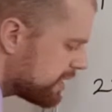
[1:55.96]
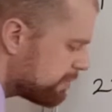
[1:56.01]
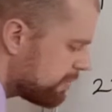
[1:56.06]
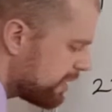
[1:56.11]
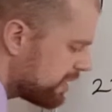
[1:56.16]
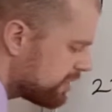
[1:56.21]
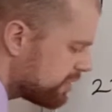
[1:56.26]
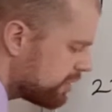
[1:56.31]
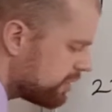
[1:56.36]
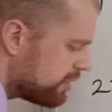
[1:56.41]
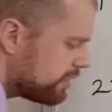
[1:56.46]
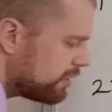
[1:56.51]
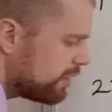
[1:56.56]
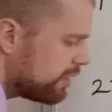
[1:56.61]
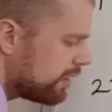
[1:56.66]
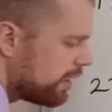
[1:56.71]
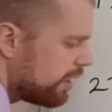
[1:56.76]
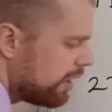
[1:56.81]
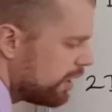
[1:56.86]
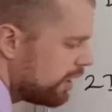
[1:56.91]
by
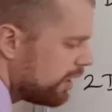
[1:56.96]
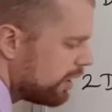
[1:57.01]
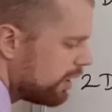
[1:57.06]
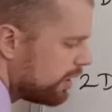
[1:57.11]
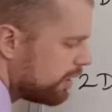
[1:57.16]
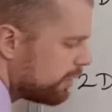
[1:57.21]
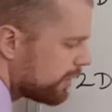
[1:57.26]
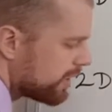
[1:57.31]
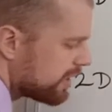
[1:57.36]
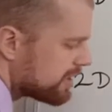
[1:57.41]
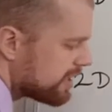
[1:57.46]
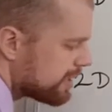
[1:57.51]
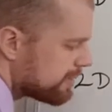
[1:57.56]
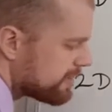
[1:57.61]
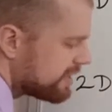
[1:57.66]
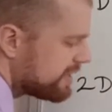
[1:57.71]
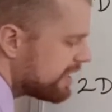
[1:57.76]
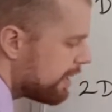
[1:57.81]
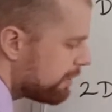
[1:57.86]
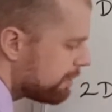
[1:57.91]
2, we're going to
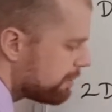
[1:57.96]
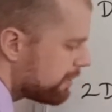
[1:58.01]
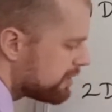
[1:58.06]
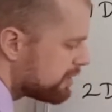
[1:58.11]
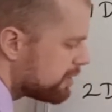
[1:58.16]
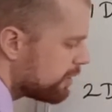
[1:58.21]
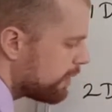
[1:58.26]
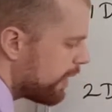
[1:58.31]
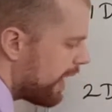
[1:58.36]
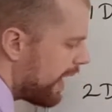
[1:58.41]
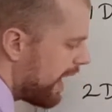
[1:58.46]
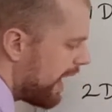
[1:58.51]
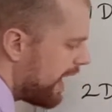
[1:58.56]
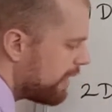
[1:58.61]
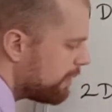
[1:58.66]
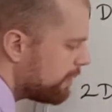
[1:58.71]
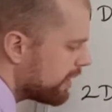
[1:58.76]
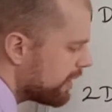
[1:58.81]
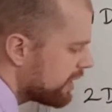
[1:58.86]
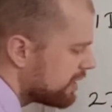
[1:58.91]
times the depth by 2,
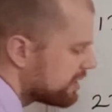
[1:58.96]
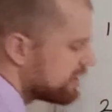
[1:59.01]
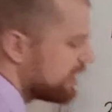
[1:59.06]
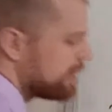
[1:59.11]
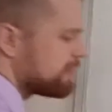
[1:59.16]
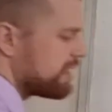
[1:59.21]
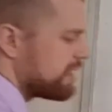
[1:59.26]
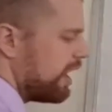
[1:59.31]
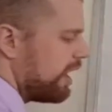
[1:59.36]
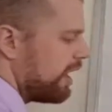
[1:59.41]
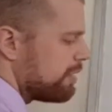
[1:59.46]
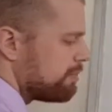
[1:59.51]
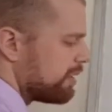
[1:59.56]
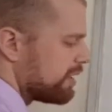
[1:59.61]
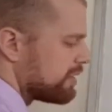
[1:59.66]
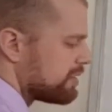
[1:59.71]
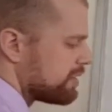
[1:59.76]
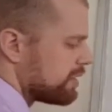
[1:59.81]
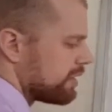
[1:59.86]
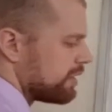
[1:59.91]
and we're going to times the height
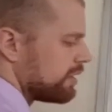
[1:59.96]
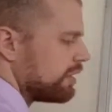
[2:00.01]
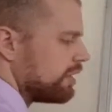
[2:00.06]
by 2.